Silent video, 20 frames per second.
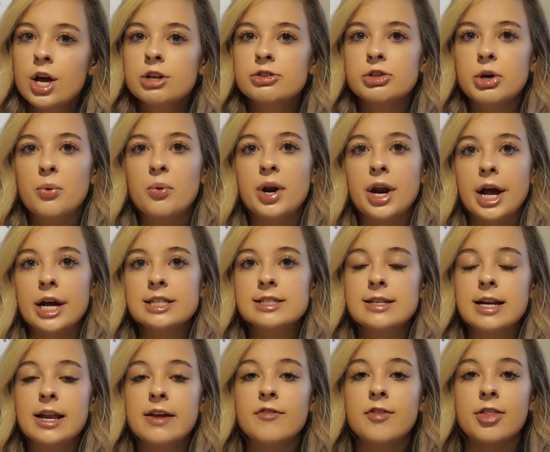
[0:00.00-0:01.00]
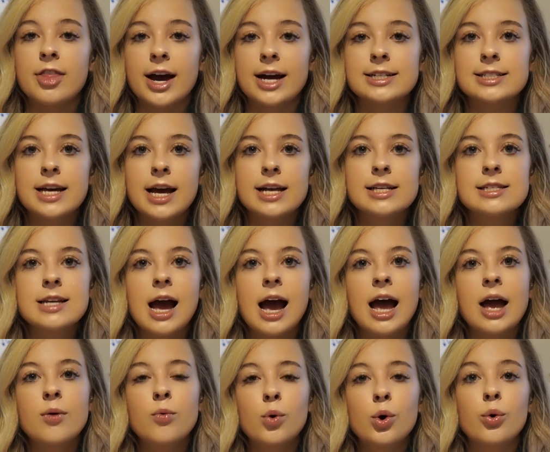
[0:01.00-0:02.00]
So when I study for that test,
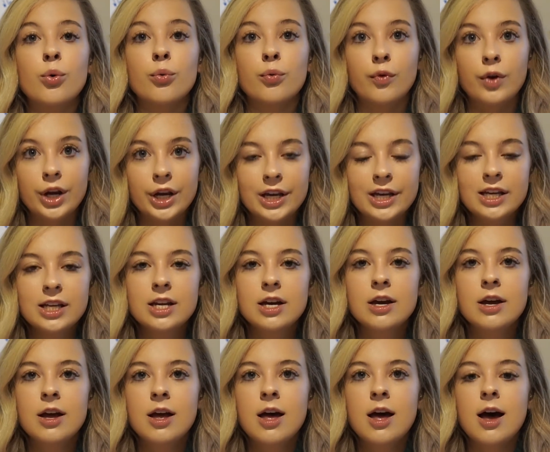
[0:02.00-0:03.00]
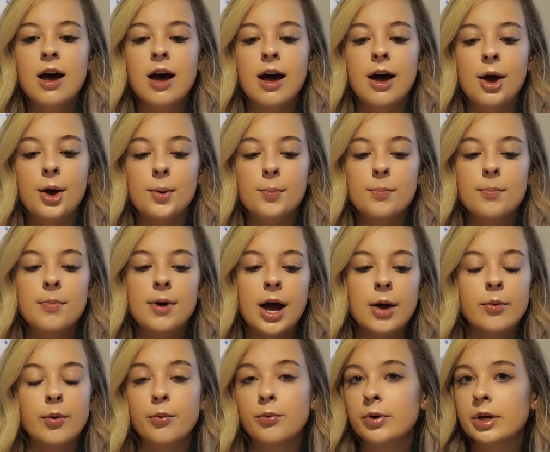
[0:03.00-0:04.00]
I will read
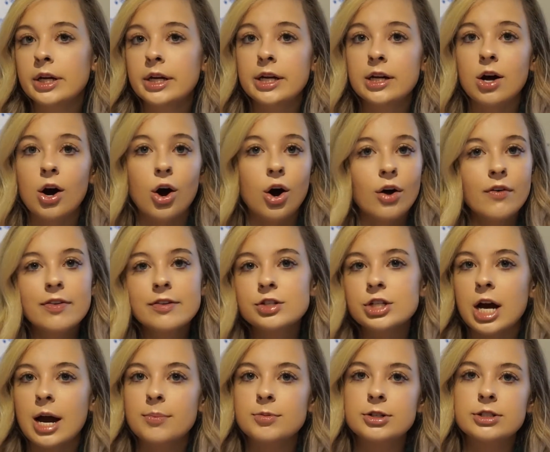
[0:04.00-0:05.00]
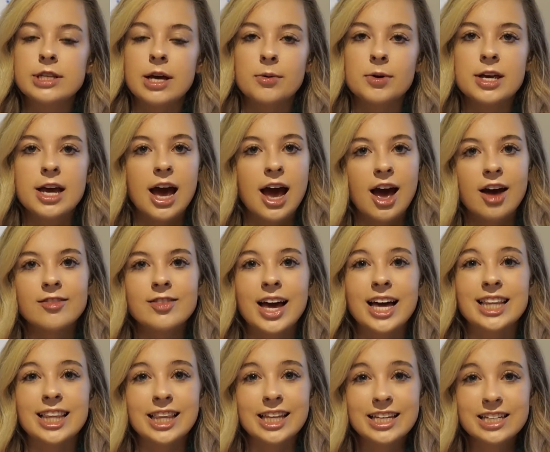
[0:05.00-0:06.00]
all the chapters that we have
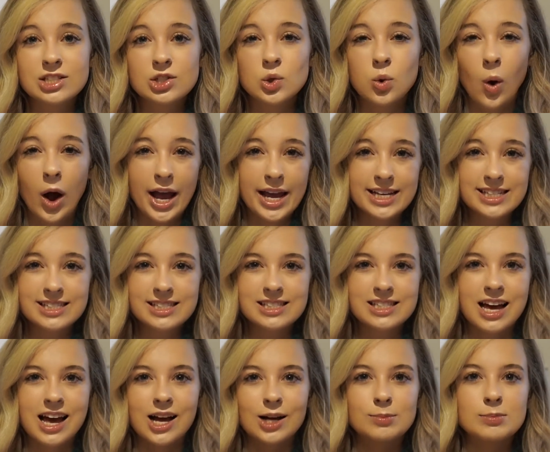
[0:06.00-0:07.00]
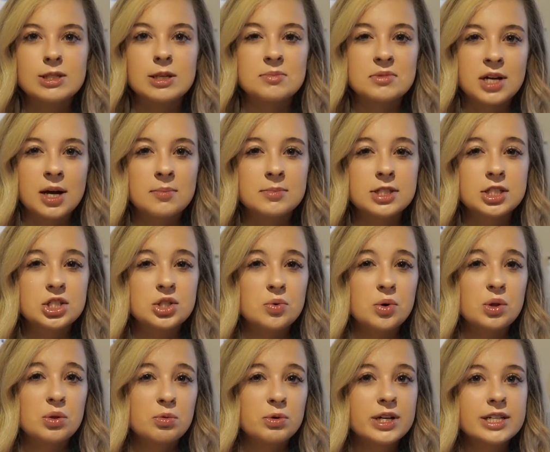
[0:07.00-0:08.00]
at least twice. Sometimes I do
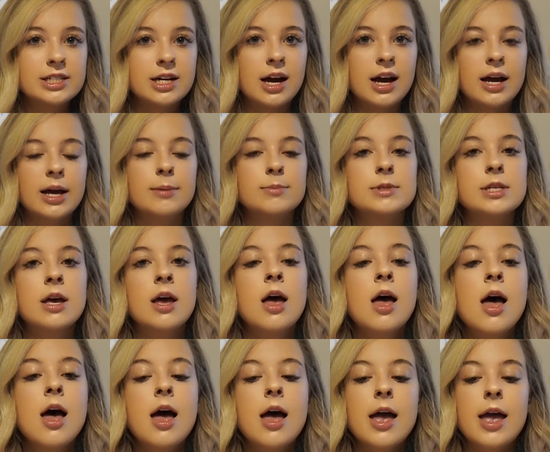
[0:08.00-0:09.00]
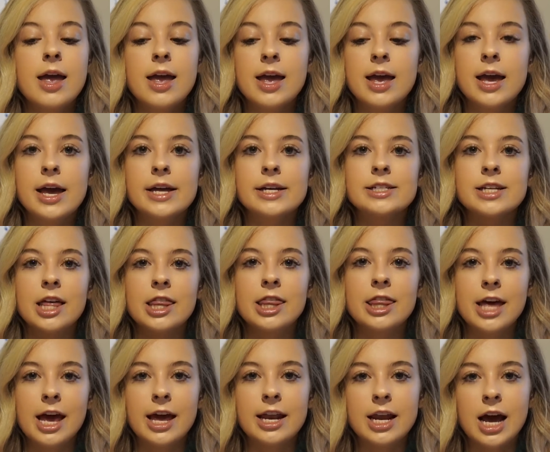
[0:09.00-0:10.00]
it 3 times. And
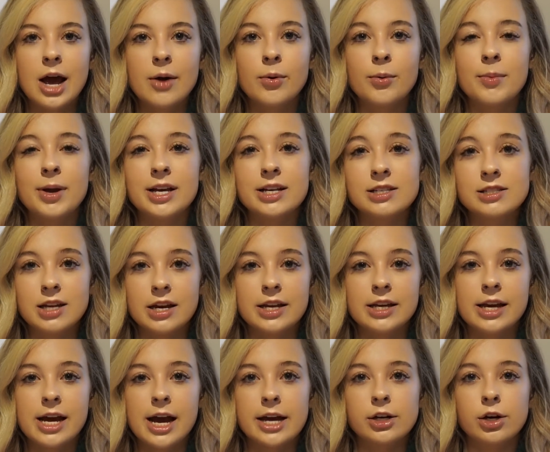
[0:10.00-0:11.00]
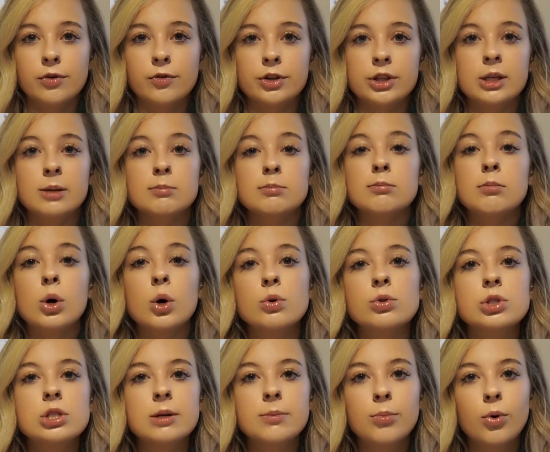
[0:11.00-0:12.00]
then I will make a study guide over the
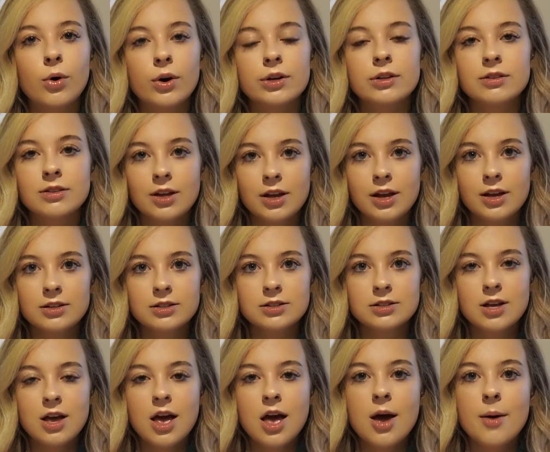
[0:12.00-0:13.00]
most important things.